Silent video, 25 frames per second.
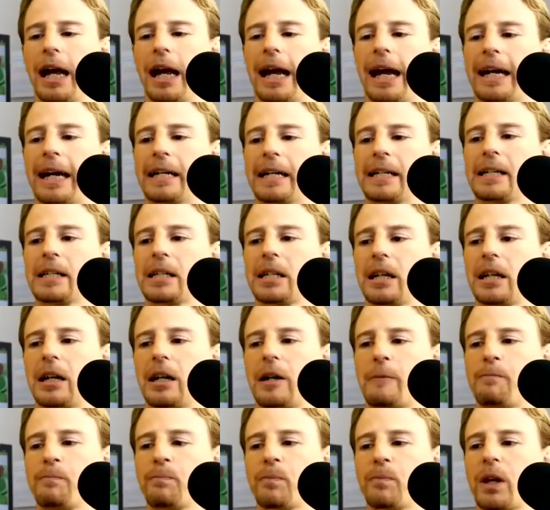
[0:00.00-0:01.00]
And
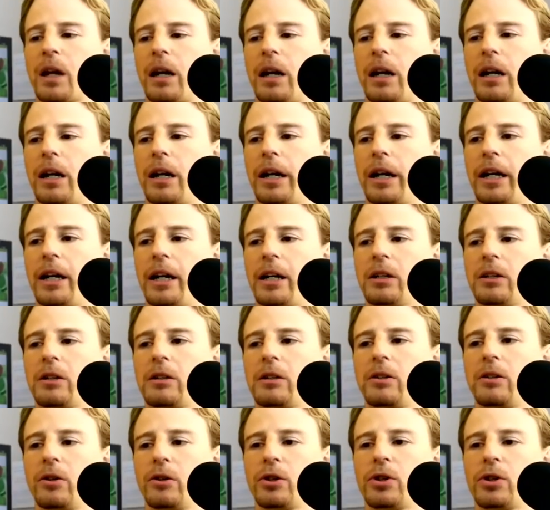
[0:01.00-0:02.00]
um, I
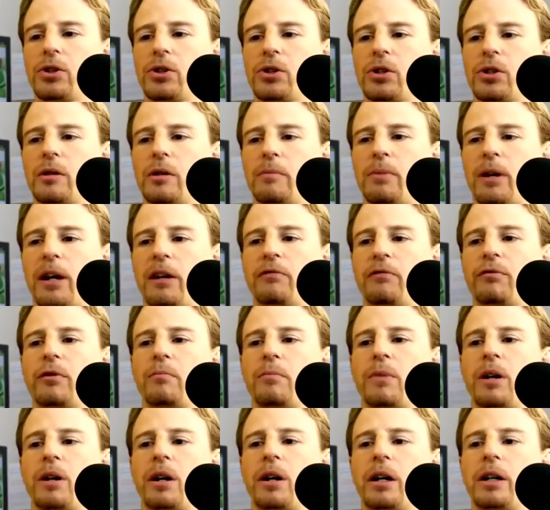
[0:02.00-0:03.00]
noticed, apart
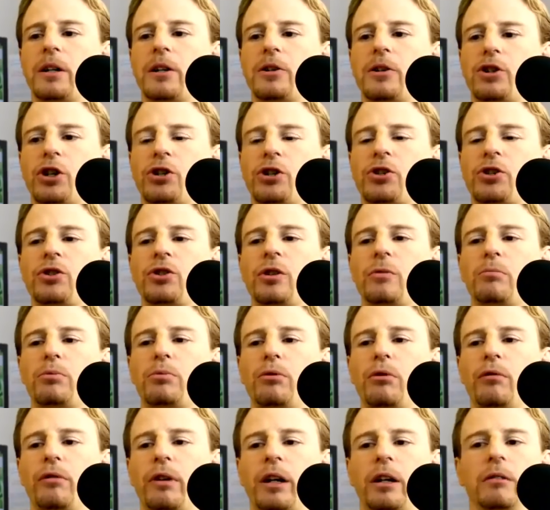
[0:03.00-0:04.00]
from my digestion
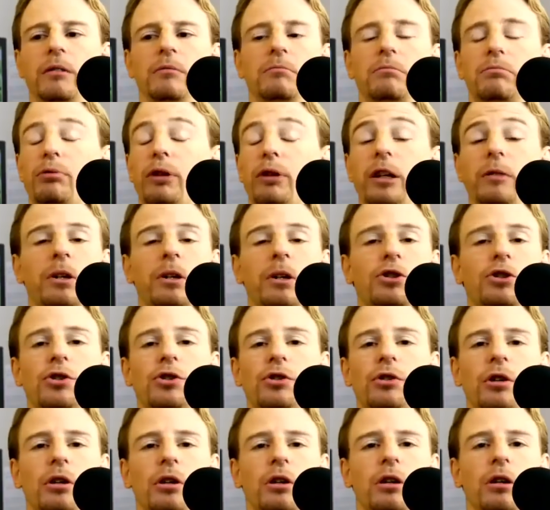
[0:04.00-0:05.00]
improving pretty
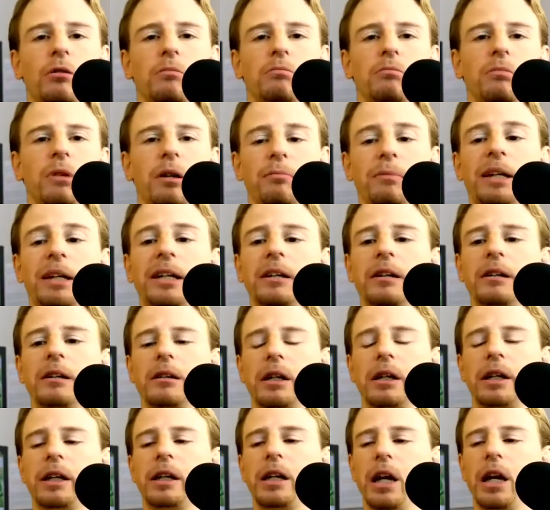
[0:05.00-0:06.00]
much uh,
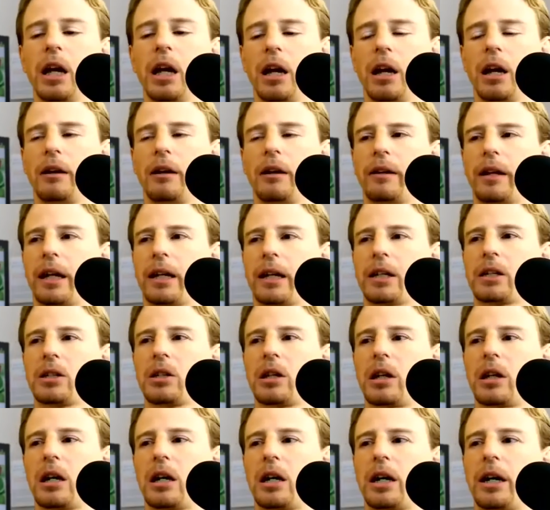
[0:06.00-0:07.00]
immediately, that
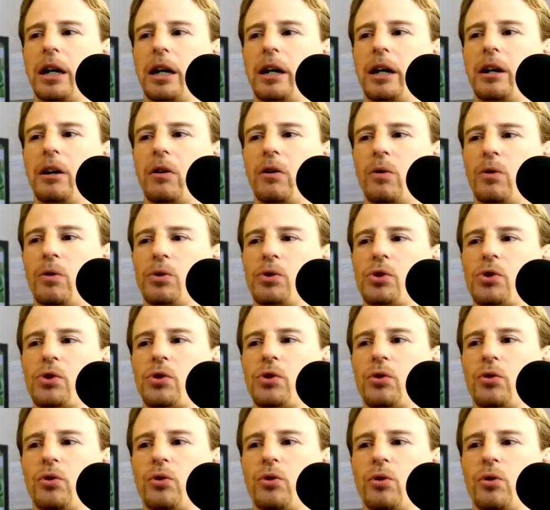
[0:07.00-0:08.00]
I
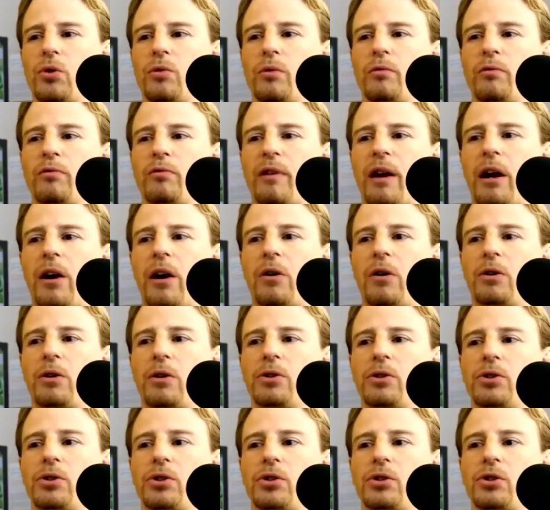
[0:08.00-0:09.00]
also
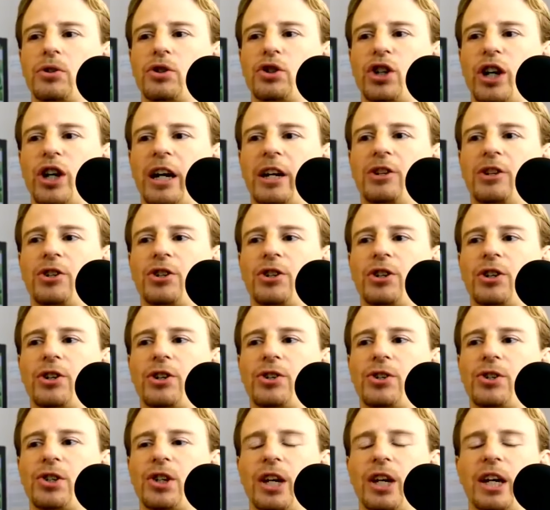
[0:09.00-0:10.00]
found
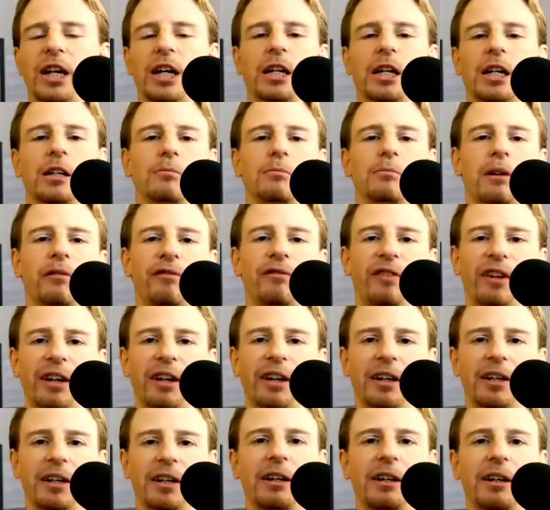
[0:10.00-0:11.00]
changes in my
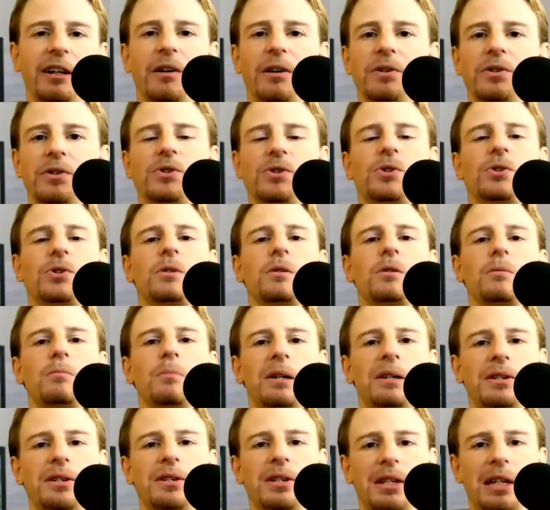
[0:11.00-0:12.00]
fingernails,
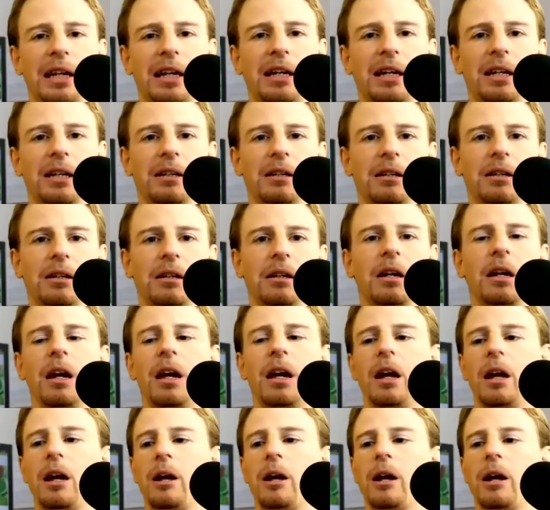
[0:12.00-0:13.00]
my skin,
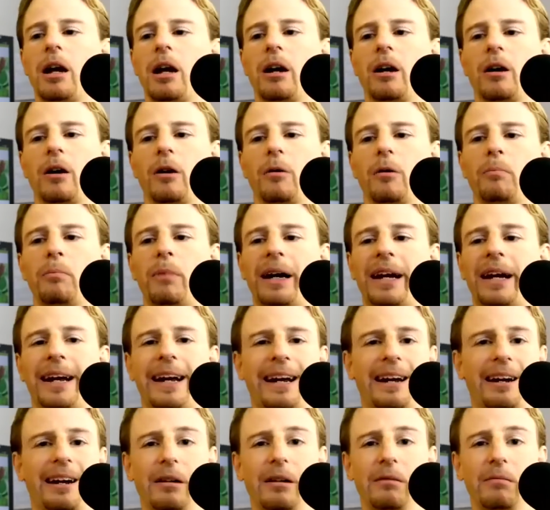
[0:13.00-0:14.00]
uh, my
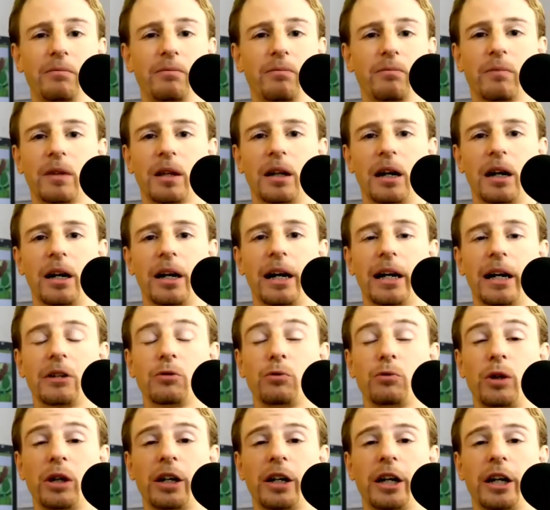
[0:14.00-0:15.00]
hair that I
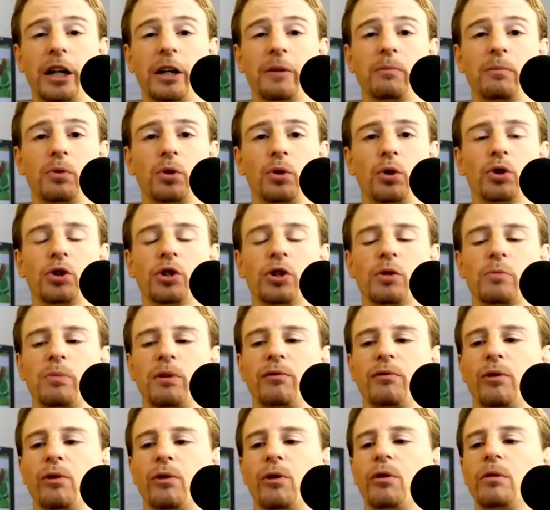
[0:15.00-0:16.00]
hadn't really noticed
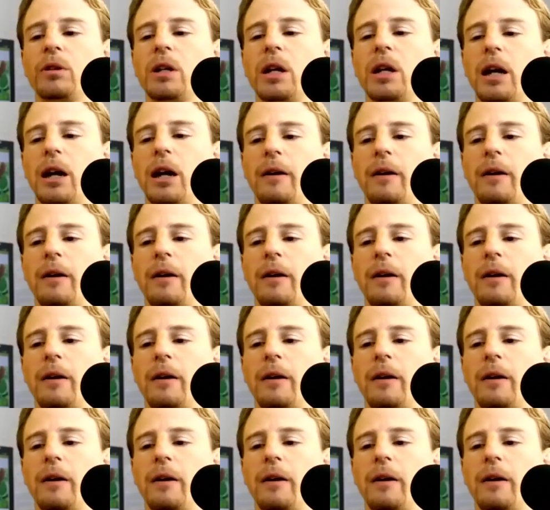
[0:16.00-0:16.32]
before.